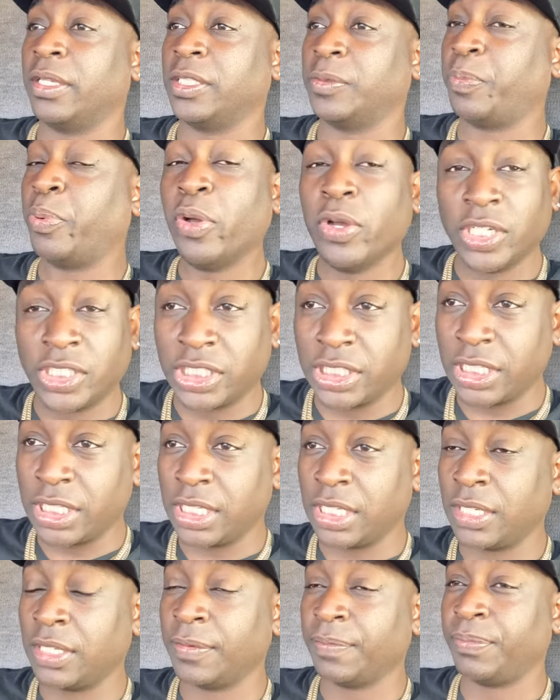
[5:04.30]
it's pushing
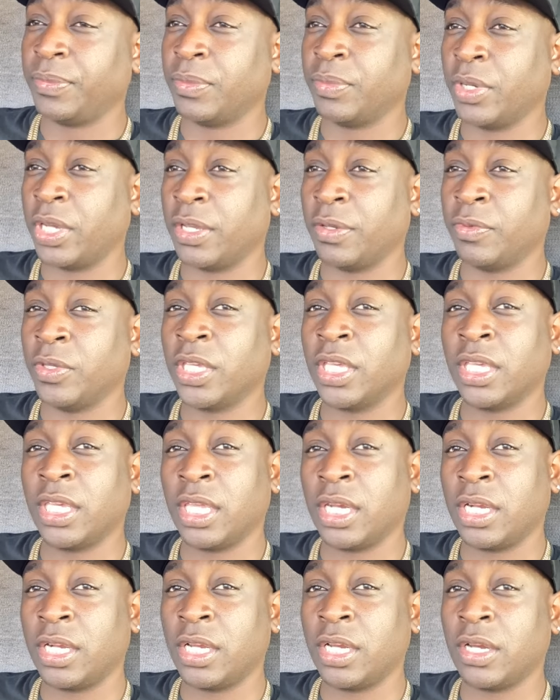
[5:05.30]
it, but we can
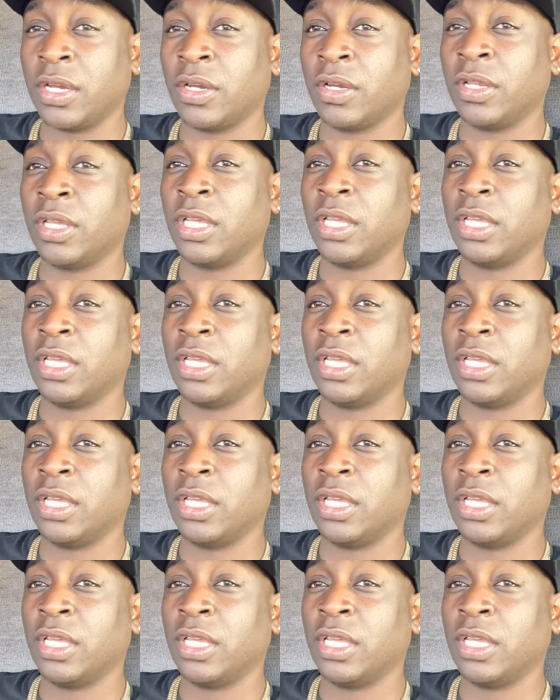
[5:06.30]
get in there,